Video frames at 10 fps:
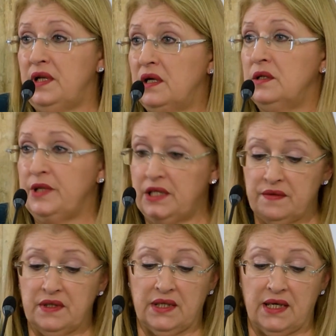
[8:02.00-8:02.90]
alarming
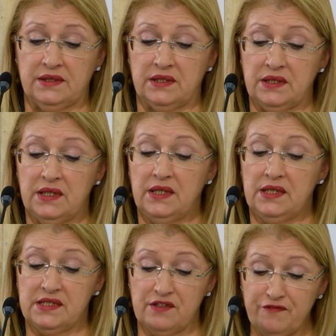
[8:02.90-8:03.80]
indicator
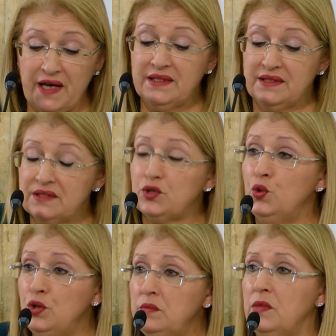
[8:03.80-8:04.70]
is the fact that
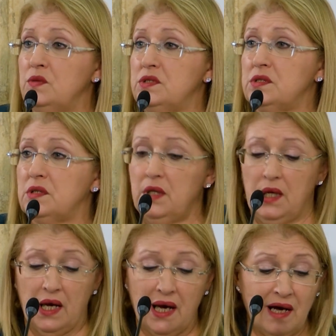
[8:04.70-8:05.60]
almost
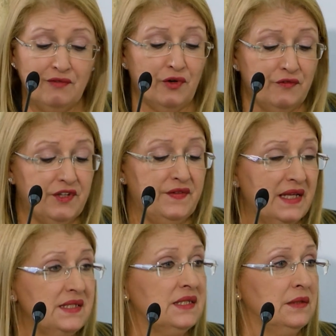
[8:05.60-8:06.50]
half of the
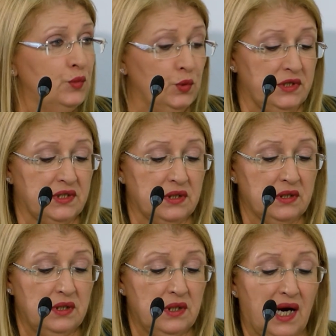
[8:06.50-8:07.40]
deaths in Malta
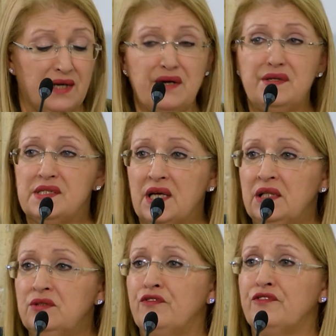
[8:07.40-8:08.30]
are a
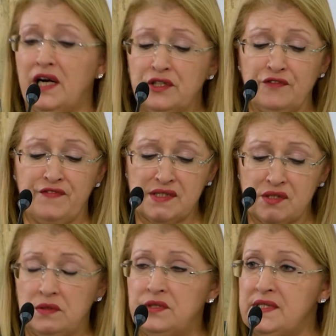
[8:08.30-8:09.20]
result of
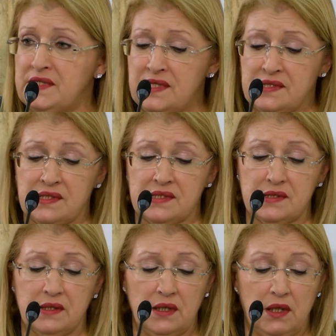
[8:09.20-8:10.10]
cardiovascular diseases,
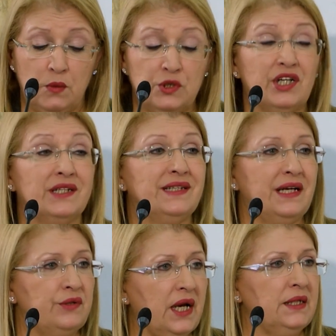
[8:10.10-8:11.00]
which are
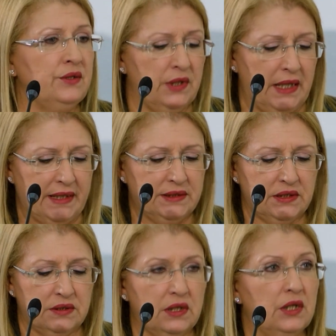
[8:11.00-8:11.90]
directly
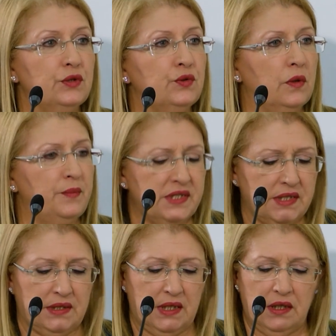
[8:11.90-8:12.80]
related to
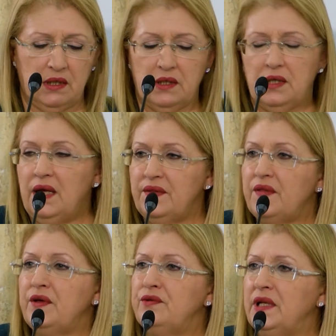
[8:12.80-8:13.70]
obesity and
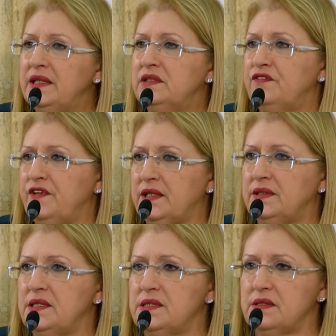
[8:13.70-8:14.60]
other related
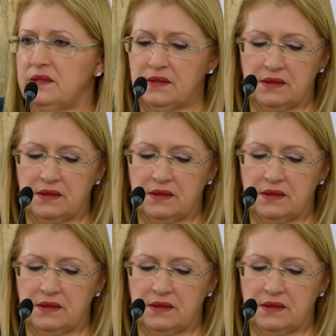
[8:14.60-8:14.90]
factors.